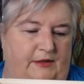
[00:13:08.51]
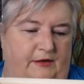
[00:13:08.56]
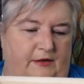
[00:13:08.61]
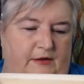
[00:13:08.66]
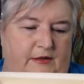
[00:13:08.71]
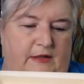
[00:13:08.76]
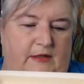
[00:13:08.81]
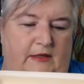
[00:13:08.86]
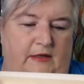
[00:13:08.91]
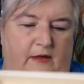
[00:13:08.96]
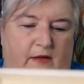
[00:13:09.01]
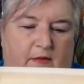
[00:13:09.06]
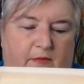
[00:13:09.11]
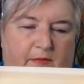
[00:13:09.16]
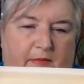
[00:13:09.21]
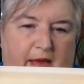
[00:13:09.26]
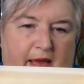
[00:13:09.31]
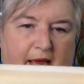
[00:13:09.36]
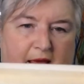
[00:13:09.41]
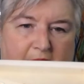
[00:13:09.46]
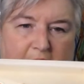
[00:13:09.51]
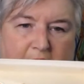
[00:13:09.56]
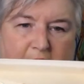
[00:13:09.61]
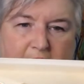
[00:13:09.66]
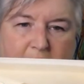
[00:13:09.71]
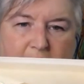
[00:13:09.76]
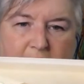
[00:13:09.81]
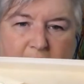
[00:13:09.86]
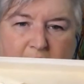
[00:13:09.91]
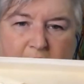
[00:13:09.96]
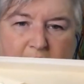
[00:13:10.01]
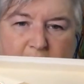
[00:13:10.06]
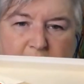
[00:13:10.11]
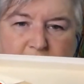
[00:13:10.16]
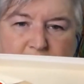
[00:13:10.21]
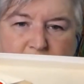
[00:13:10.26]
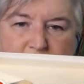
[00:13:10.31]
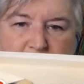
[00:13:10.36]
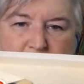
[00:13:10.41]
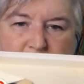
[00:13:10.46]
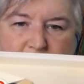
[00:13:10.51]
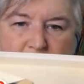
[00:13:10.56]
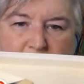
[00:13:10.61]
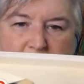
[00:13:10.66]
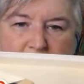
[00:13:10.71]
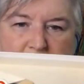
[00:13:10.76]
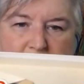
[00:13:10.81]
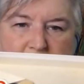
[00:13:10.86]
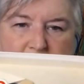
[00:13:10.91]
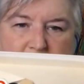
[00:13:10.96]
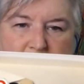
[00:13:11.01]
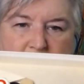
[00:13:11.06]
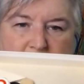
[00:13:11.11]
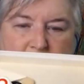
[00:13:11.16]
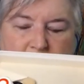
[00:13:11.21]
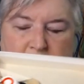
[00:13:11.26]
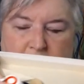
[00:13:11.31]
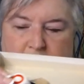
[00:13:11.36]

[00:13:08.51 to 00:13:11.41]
there's little men, all sorts of things.